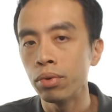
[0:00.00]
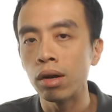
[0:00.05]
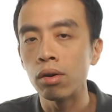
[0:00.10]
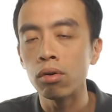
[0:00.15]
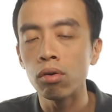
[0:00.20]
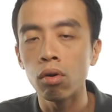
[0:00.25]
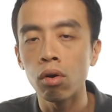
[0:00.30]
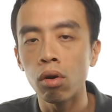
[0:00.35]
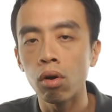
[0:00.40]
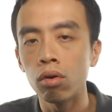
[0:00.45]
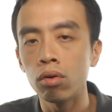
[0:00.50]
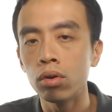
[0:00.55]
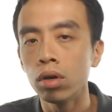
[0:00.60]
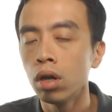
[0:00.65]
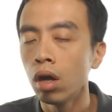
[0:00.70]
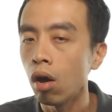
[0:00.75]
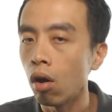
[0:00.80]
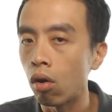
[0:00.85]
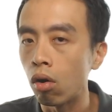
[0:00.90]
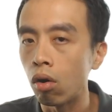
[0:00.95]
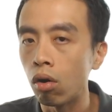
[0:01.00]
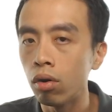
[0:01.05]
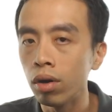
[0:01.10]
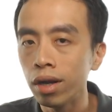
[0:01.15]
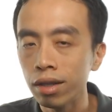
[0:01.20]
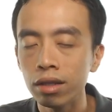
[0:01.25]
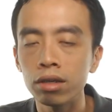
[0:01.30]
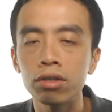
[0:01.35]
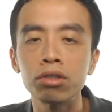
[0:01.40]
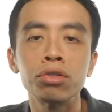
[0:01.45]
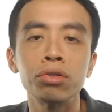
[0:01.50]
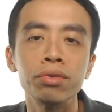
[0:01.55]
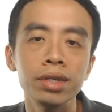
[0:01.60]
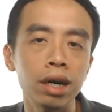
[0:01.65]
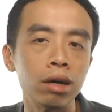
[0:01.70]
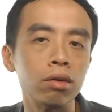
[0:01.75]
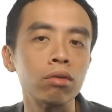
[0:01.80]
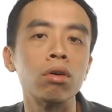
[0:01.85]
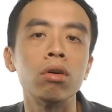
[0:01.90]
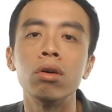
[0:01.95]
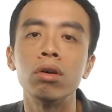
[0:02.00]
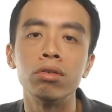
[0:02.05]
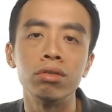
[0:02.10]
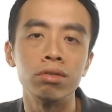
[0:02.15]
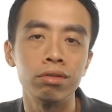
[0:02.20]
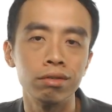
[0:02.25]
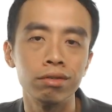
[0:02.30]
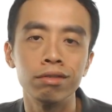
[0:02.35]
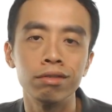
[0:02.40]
alcohol or tertiary alcohol.